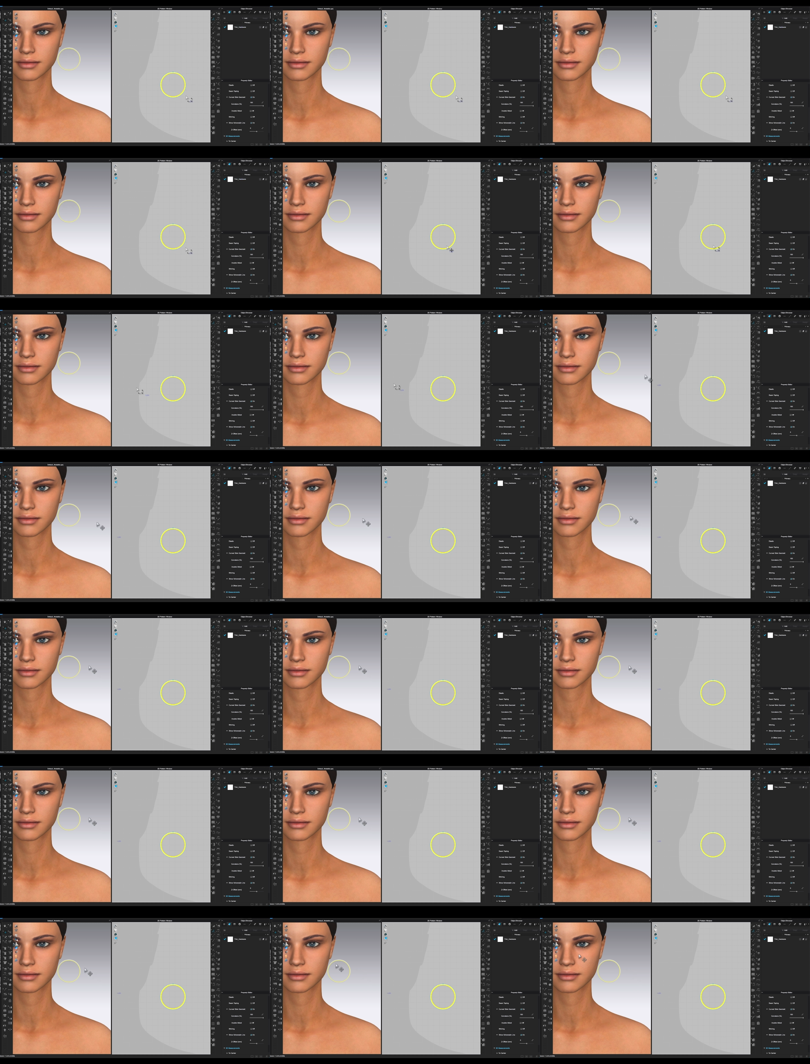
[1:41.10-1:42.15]

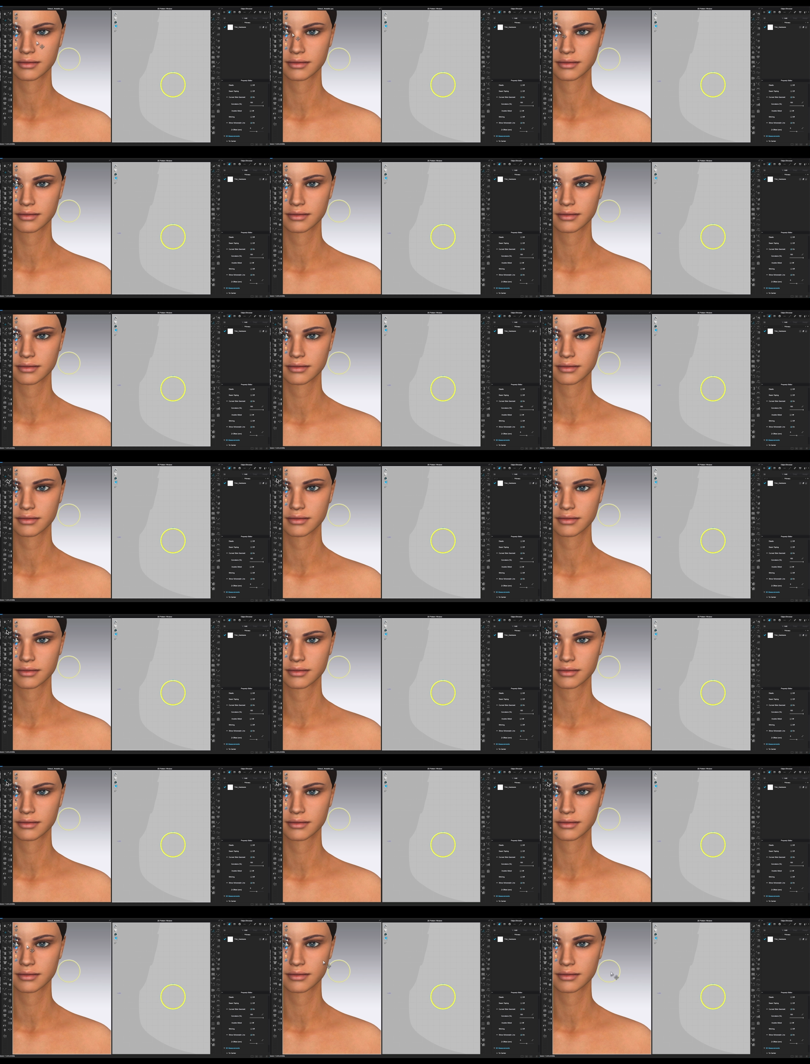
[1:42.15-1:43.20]

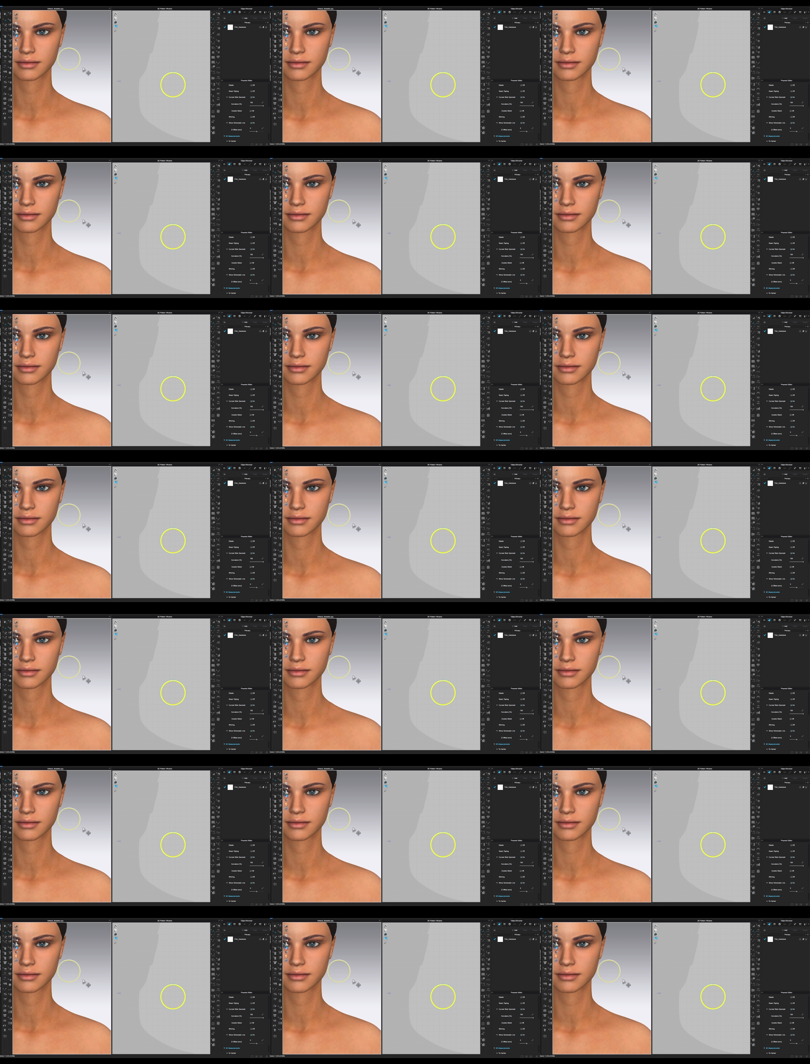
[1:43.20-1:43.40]
Nobody speaks.